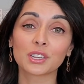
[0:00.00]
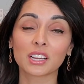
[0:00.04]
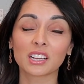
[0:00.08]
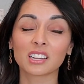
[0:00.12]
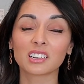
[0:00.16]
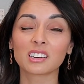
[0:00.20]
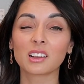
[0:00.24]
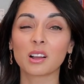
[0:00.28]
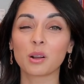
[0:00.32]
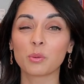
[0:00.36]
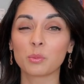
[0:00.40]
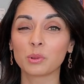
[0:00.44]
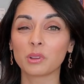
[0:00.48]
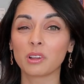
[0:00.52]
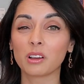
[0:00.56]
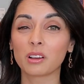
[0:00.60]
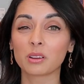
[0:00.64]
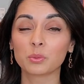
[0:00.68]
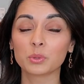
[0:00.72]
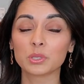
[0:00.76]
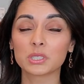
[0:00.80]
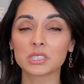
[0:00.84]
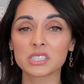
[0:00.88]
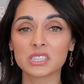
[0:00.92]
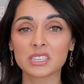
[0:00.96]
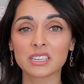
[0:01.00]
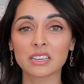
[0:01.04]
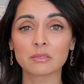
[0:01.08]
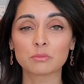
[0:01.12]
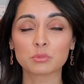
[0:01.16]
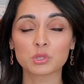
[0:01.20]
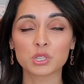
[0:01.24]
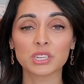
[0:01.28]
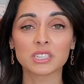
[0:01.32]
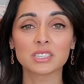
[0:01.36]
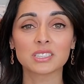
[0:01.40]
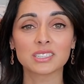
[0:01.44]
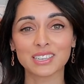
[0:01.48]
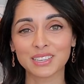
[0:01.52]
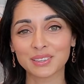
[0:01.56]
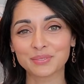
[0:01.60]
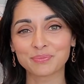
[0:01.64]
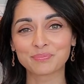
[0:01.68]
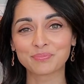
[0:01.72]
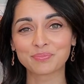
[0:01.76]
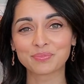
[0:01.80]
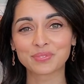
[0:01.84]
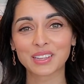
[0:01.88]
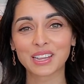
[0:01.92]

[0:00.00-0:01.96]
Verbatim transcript: that can come along with TMJD.